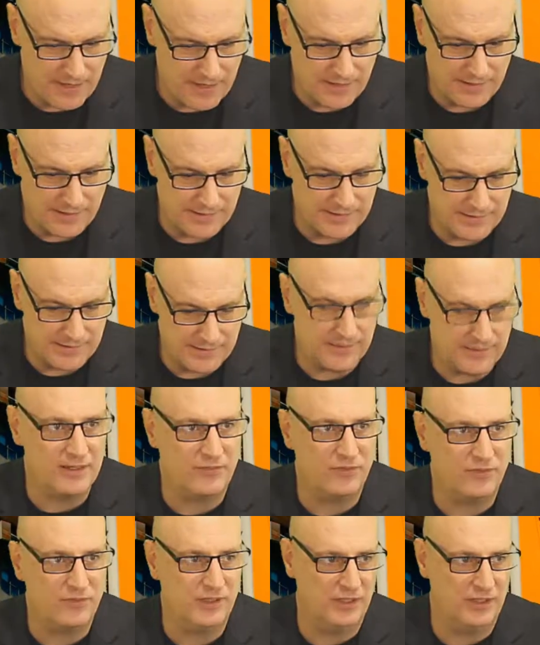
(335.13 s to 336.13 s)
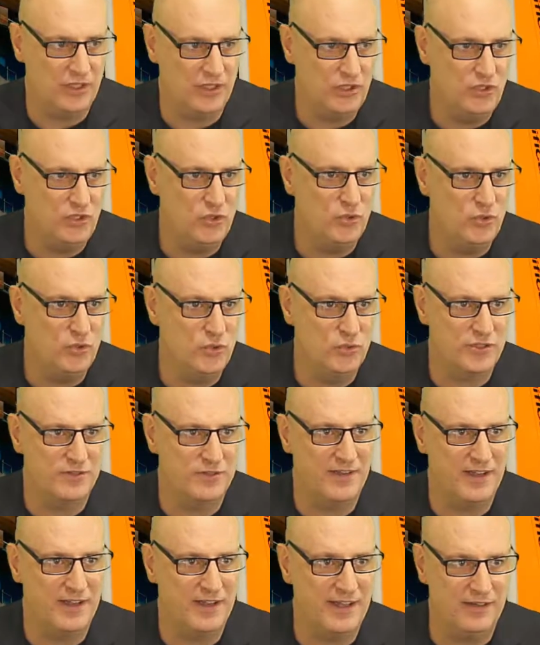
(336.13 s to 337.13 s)
definitely huge
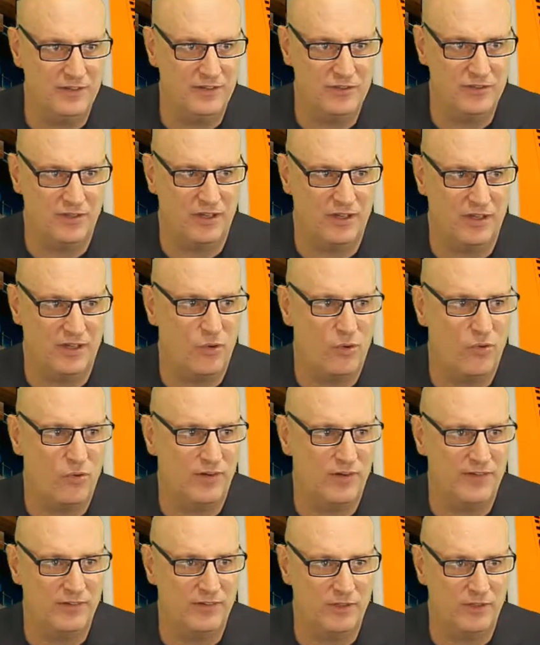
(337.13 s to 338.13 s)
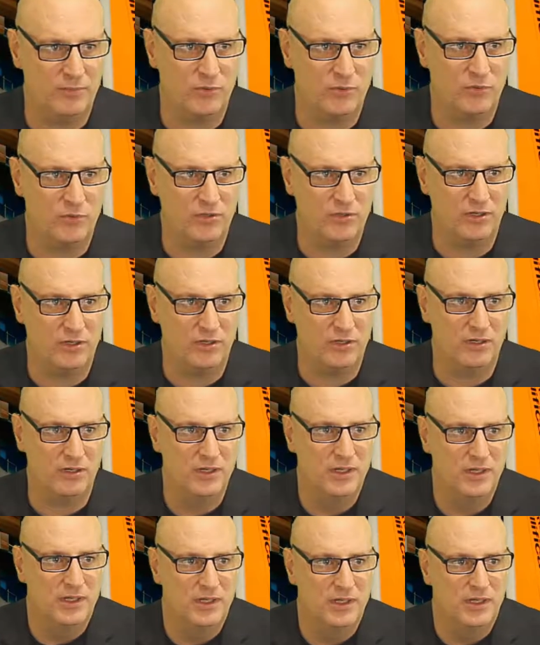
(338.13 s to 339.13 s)
advantage over having a broker
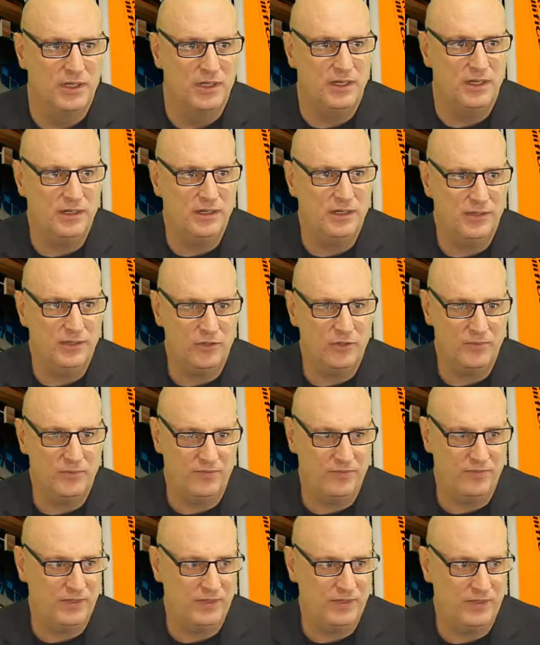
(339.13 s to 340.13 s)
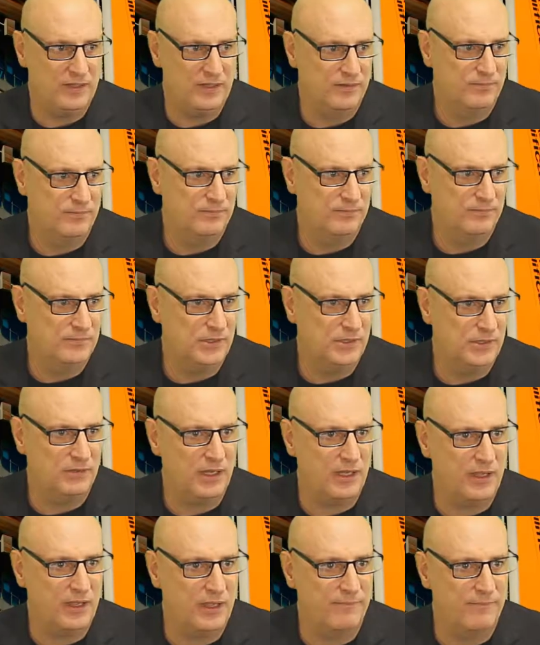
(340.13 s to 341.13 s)
in terms of fees.
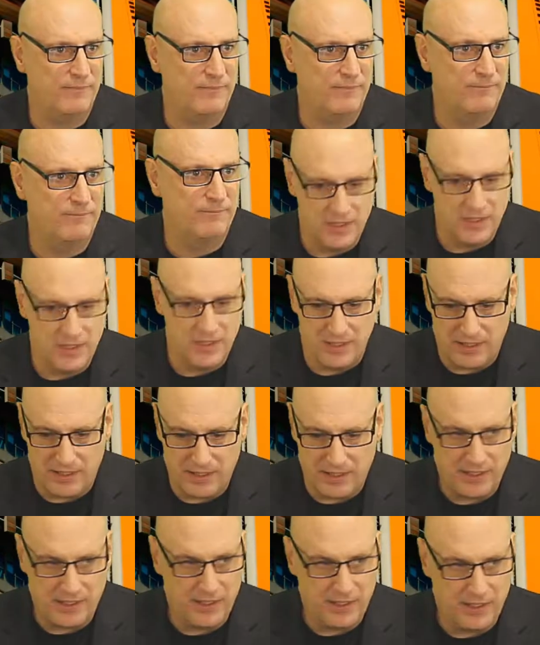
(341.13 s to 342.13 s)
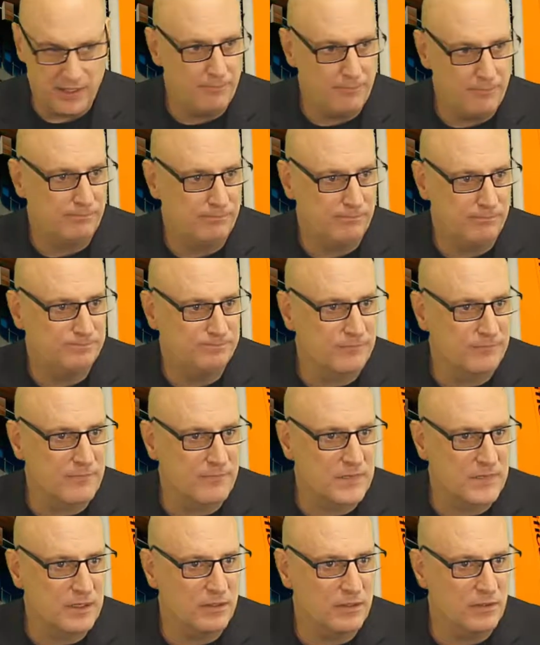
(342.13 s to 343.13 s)
Okay,
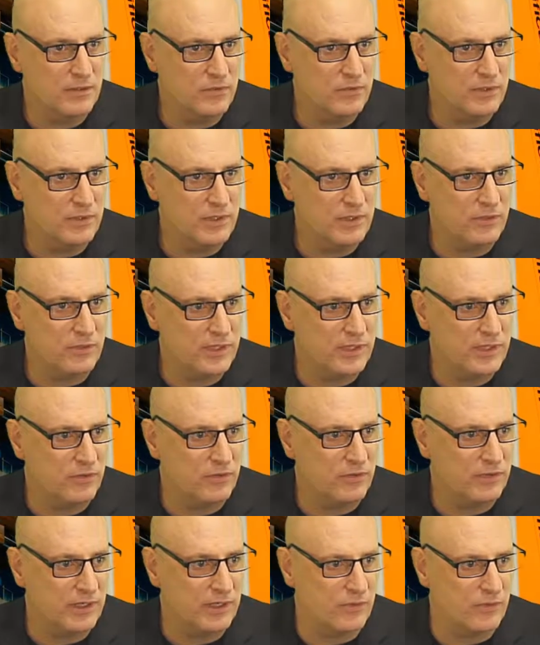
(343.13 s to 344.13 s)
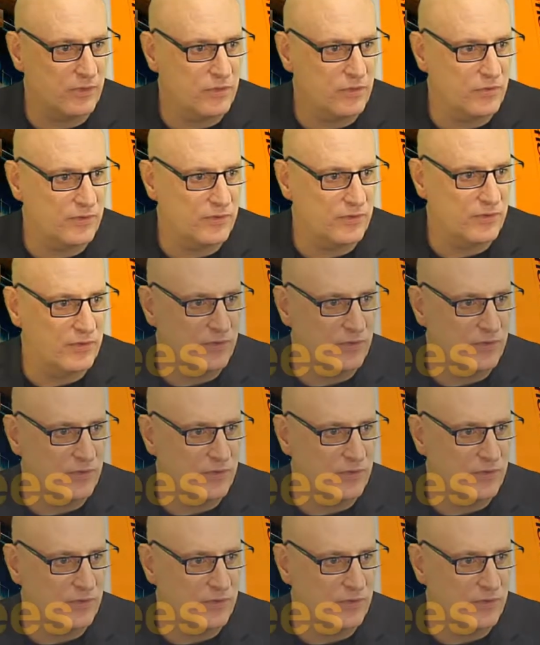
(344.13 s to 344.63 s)
where are we going here? We're going to the